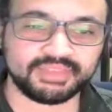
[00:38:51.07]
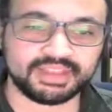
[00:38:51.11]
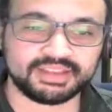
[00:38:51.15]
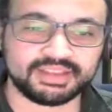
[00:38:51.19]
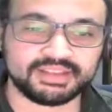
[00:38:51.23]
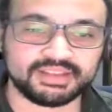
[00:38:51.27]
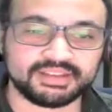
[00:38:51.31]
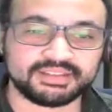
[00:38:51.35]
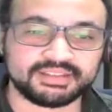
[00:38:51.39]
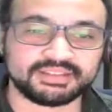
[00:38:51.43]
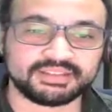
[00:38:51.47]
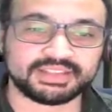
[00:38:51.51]

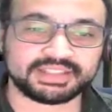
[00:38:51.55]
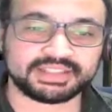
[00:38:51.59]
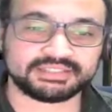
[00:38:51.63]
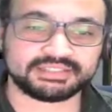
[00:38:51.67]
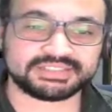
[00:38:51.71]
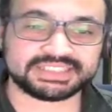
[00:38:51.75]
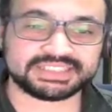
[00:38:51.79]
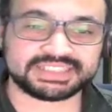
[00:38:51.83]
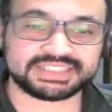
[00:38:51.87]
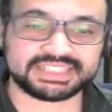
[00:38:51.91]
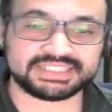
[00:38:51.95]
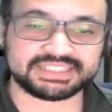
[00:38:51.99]
that there is
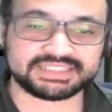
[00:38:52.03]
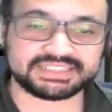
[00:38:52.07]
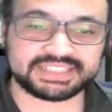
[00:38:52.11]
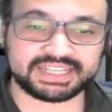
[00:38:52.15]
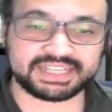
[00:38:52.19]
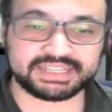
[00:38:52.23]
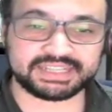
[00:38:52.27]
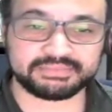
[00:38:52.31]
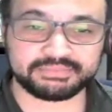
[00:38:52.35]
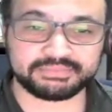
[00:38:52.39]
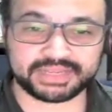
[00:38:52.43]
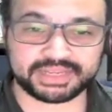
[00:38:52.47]
a 10
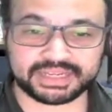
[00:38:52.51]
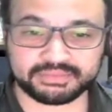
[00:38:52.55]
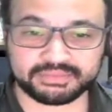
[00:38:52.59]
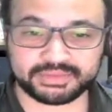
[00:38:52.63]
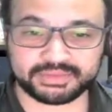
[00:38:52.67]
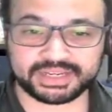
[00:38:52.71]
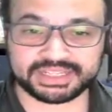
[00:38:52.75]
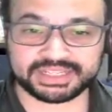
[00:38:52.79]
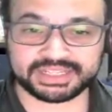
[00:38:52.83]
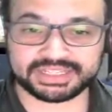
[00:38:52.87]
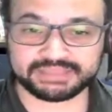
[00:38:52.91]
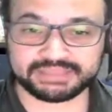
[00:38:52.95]
megabyte
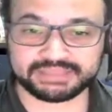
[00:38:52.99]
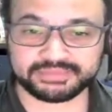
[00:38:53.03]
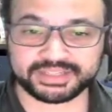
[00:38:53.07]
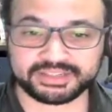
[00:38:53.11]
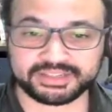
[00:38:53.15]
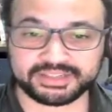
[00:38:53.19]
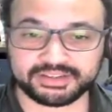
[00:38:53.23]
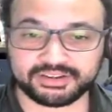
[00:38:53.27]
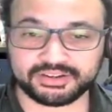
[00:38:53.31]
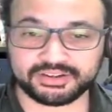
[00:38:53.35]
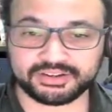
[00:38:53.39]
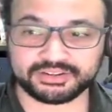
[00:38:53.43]
limit
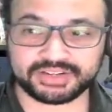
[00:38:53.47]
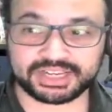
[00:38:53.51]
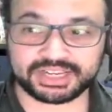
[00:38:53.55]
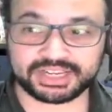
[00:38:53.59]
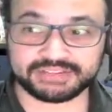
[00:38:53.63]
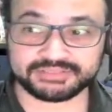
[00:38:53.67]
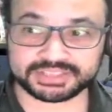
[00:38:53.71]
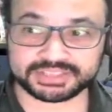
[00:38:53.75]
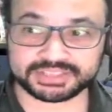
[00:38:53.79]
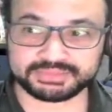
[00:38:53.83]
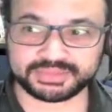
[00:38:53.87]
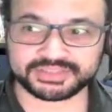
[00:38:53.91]
on a
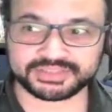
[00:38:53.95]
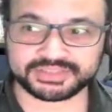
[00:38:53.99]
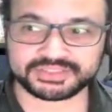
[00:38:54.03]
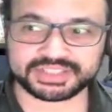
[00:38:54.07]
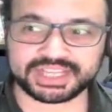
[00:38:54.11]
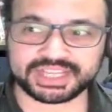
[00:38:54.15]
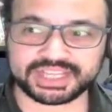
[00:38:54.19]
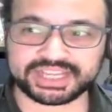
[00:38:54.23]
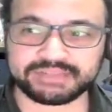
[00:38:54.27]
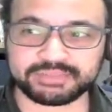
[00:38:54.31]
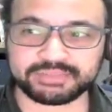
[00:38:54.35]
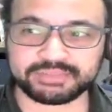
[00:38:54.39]
response that
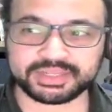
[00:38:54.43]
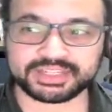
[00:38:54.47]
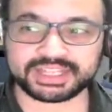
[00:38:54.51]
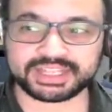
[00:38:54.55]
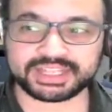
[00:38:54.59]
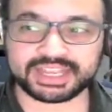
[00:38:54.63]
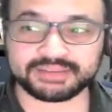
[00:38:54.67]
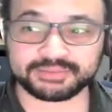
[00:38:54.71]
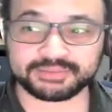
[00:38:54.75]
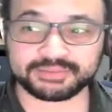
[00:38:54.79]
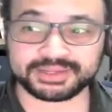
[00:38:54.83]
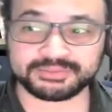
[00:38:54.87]
API Gateway
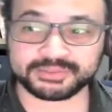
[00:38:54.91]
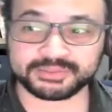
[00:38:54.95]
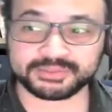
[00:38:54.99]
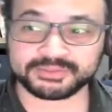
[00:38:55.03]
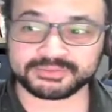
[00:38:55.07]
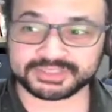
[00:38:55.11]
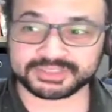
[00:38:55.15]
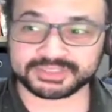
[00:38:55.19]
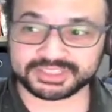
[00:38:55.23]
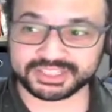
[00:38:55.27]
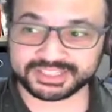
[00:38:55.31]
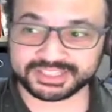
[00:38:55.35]
will
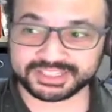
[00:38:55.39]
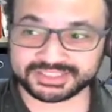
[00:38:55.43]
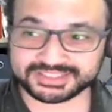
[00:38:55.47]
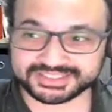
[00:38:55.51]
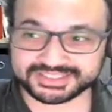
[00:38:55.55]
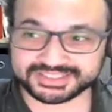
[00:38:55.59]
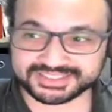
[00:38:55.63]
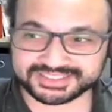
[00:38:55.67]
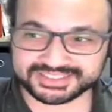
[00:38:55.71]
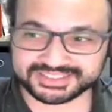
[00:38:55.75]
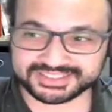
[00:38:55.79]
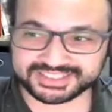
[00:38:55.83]
return,
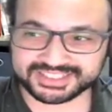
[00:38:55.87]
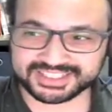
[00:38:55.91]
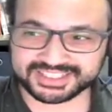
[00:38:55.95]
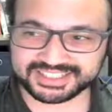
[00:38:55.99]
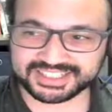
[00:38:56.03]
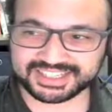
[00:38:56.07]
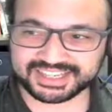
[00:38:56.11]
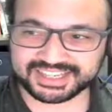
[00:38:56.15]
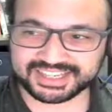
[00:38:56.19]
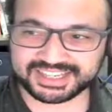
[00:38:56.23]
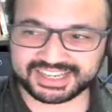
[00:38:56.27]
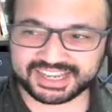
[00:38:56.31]

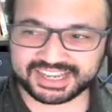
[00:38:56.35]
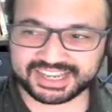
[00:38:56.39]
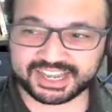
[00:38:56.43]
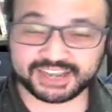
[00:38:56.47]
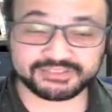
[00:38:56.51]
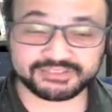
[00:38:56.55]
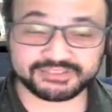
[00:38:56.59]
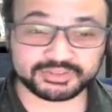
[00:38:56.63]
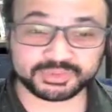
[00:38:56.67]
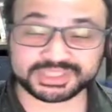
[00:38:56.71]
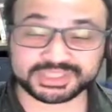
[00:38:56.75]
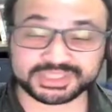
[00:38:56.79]
after
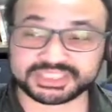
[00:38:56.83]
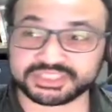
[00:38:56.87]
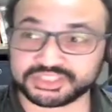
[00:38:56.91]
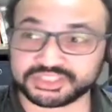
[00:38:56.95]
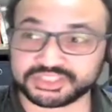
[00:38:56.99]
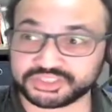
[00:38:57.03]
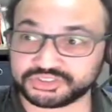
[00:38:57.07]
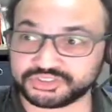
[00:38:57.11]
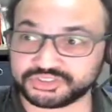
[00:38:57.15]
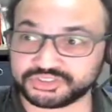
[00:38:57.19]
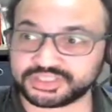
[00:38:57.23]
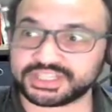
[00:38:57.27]
which it just
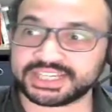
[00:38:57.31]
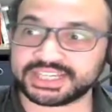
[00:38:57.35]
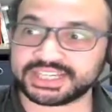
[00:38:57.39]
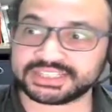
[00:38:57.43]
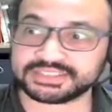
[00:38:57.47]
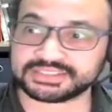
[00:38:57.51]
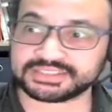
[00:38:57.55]
truncates.